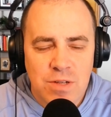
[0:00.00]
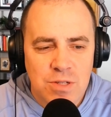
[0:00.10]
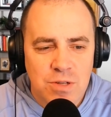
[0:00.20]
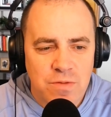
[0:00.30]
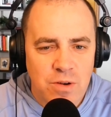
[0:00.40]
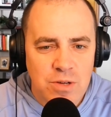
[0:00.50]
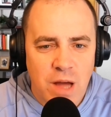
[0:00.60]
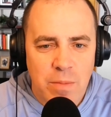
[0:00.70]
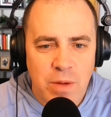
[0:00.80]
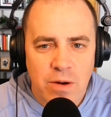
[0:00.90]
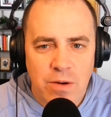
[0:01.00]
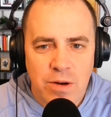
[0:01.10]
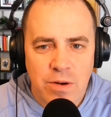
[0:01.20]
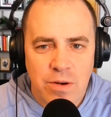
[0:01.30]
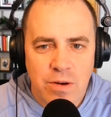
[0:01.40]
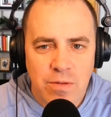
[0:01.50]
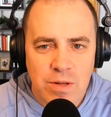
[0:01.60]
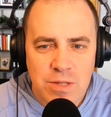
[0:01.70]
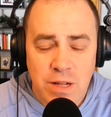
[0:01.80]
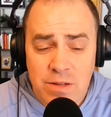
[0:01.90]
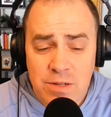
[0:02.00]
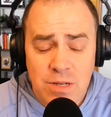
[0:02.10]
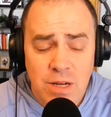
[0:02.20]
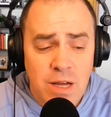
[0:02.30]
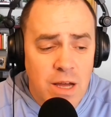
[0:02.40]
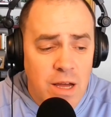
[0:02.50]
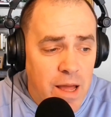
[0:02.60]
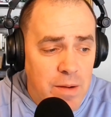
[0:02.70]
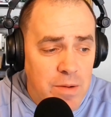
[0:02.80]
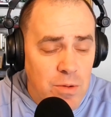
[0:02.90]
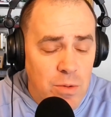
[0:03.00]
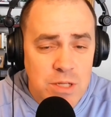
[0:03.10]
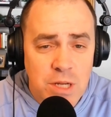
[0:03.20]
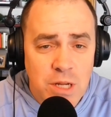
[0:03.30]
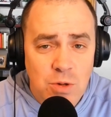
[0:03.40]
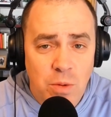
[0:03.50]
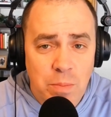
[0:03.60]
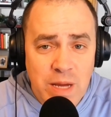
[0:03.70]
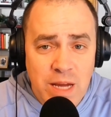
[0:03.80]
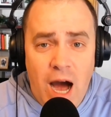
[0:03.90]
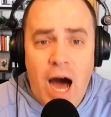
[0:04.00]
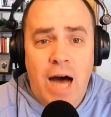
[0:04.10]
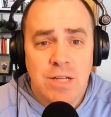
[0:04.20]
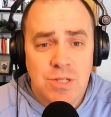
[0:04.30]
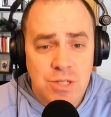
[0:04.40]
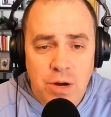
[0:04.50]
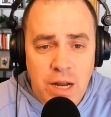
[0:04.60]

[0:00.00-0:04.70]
this is your first time here and you're listening to this and you're listening to it because you're